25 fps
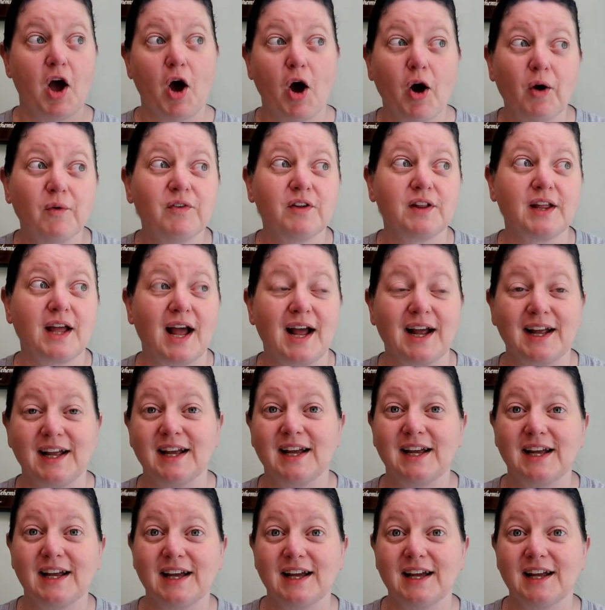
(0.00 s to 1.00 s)
hopefully I
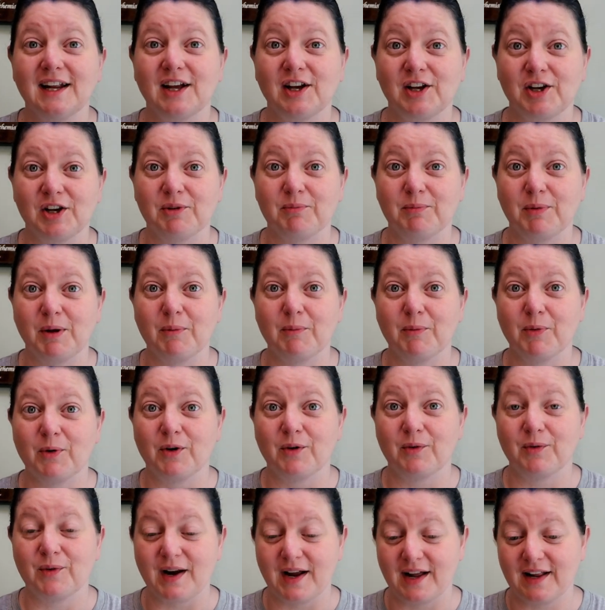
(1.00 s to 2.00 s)
can get a good bit
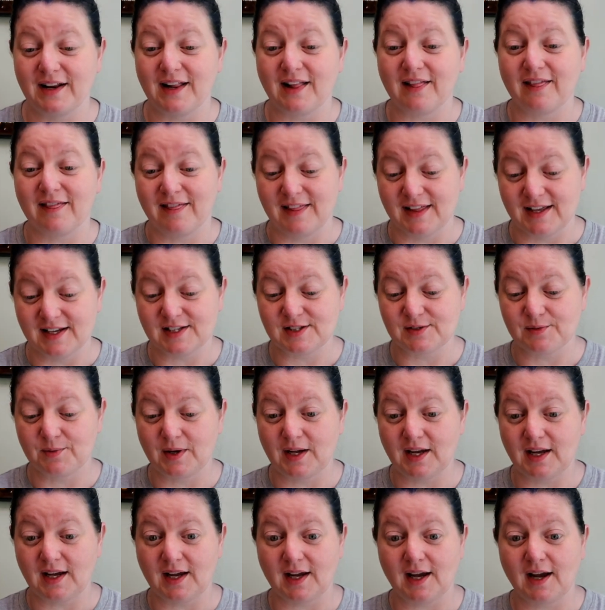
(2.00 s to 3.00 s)
more read this
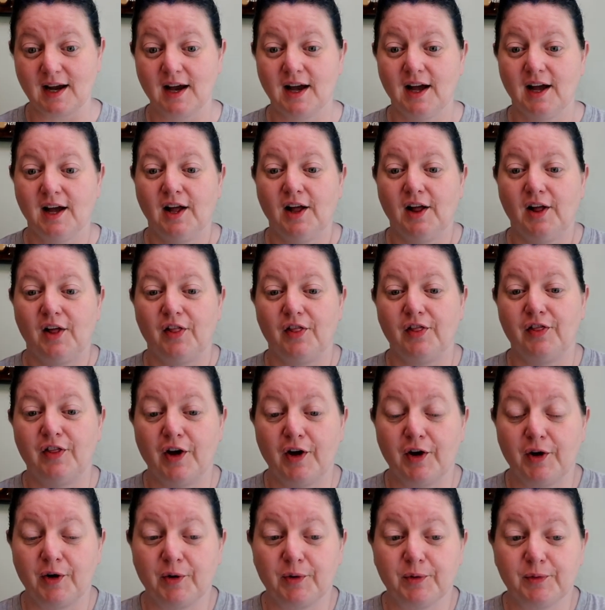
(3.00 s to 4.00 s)
week.
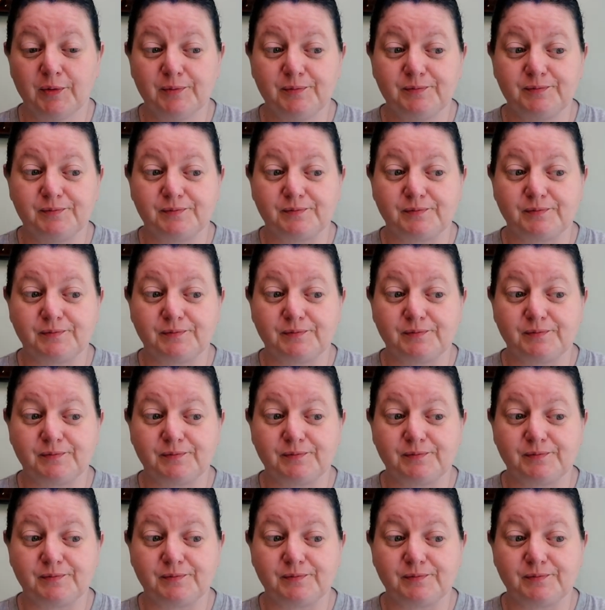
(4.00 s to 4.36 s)
Though